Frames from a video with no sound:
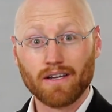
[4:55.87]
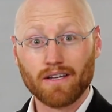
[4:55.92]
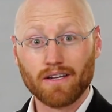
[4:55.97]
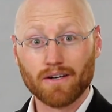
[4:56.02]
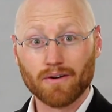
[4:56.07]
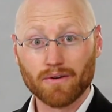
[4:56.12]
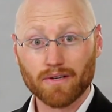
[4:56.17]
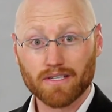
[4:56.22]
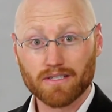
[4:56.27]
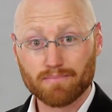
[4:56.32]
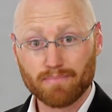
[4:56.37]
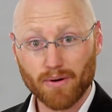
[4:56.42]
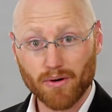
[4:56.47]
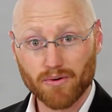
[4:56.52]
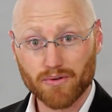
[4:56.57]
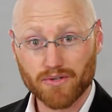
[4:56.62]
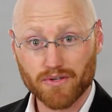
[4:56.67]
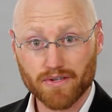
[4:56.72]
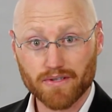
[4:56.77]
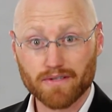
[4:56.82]
you know
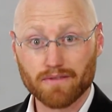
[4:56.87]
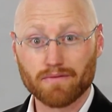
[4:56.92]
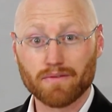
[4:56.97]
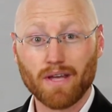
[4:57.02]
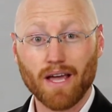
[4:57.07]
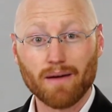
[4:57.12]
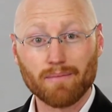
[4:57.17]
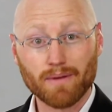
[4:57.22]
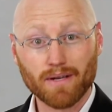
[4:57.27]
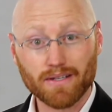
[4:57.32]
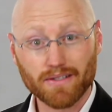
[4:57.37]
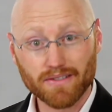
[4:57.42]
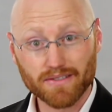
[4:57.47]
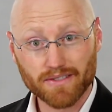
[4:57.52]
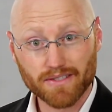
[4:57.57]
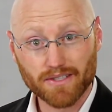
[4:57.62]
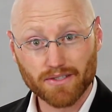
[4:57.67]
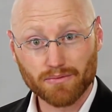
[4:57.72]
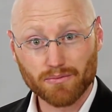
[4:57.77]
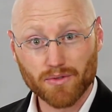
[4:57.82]
exposures of
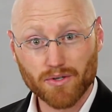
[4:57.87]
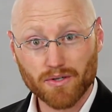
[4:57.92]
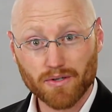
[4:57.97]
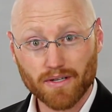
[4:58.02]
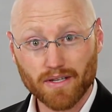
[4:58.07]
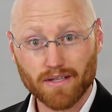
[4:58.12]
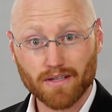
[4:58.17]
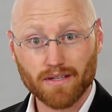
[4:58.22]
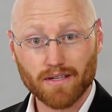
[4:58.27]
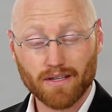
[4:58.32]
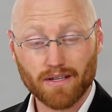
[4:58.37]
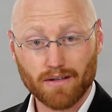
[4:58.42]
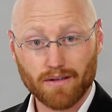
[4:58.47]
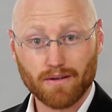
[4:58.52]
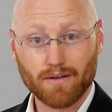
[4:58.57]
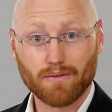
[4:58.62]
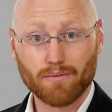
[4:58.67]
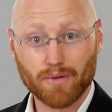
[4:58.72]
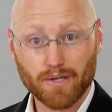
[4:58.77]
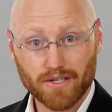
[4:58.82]
chemicals in your womb in
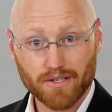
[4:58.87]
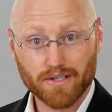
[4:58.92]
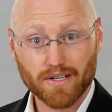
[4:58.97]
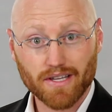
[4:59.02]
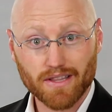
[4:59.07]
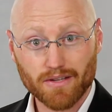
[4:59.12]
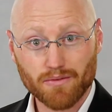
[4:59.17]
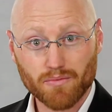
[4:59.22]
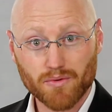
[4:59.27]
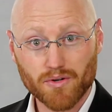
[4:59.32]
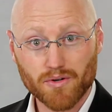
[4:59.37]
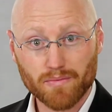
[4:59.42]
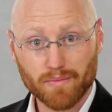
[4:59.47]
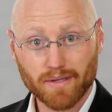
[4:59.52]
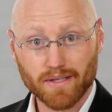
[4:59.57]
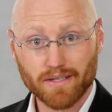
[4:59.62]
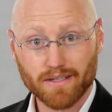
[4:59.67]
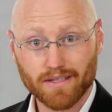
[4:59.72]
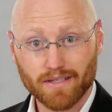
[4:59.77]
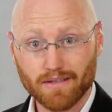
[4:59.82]
when you're in the
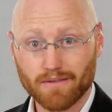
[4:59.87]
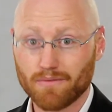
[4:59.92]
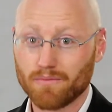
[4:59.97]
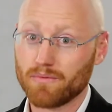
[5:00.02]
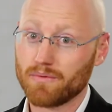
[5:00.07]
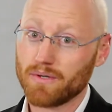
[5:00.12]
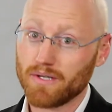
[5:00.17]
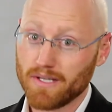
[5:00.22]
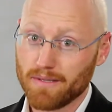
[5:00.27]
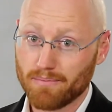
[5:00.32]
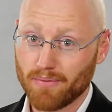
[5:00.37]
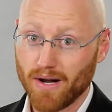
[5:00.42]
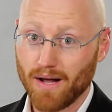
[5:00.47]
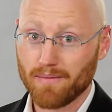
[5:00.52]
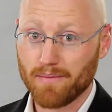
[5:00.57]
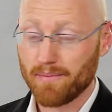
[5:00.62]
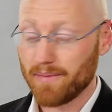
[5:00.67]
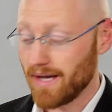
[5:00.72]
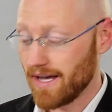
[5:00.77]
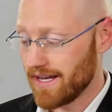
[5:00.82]
womb really
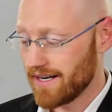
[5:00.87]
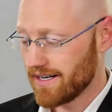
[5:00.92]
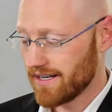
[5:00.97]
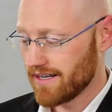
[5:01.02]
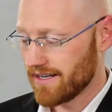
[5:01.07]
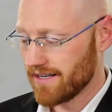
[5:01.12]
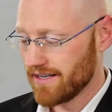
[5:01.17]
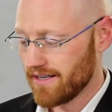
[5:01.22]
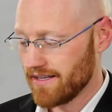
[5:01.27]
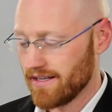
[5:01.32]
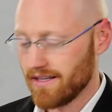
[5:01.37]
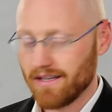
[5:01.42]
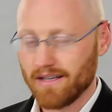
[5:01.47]
problematic